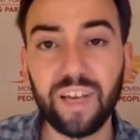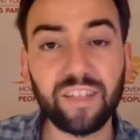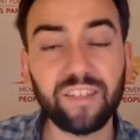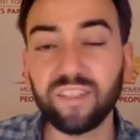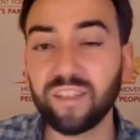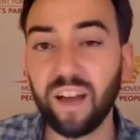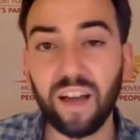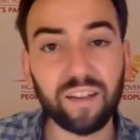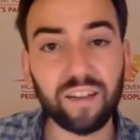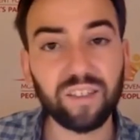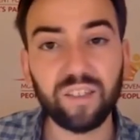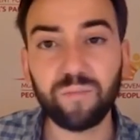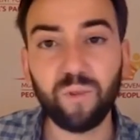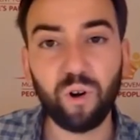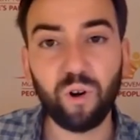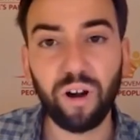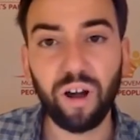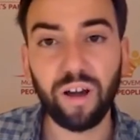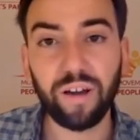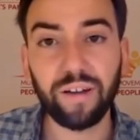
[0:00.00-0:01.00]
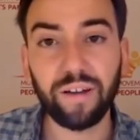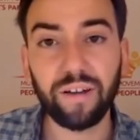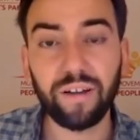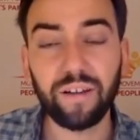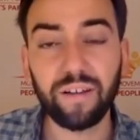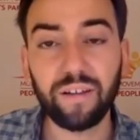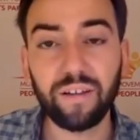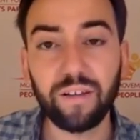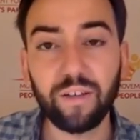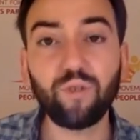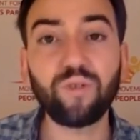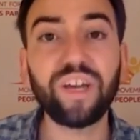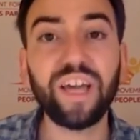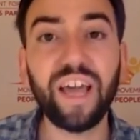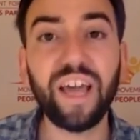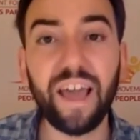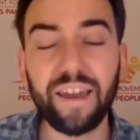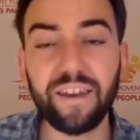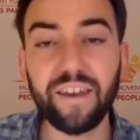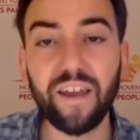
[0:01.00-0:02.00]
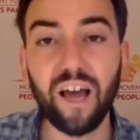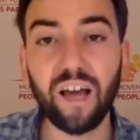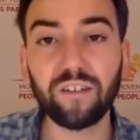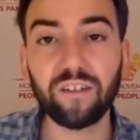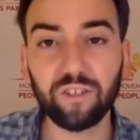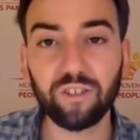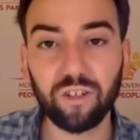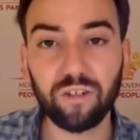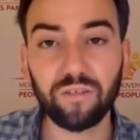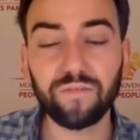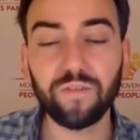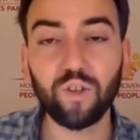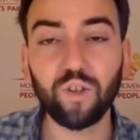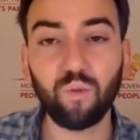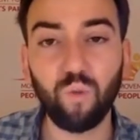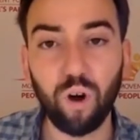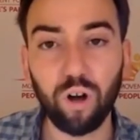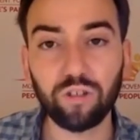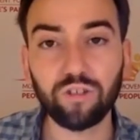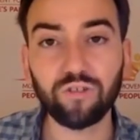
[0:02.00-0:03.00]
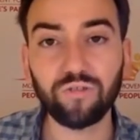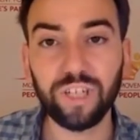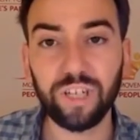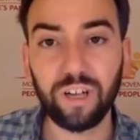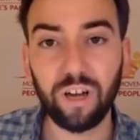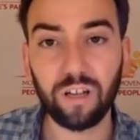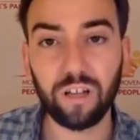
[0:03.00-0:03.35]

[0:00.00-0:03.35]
It's an oxymoron. You cannot serve the Wall Street